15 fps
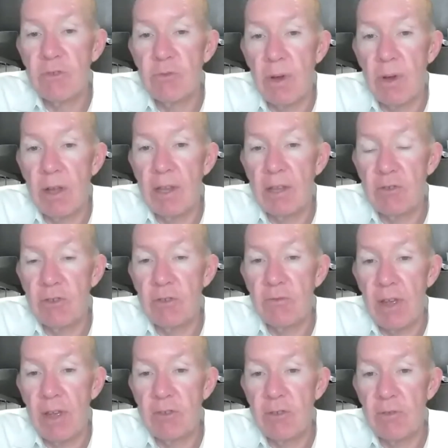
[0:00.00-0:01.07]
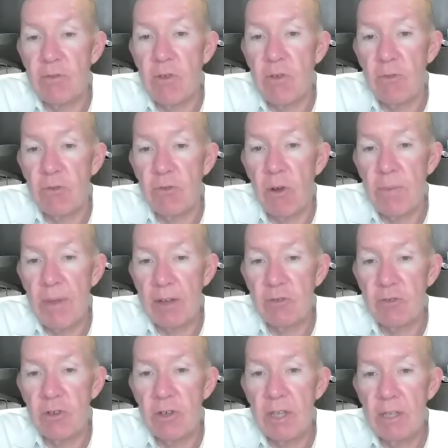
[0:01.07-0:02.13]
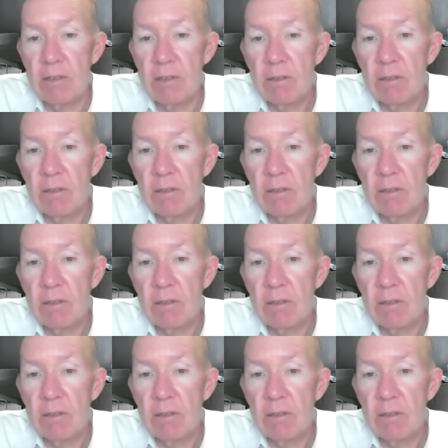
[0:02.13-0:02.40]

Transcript: as well as you've as you've gone on that journey?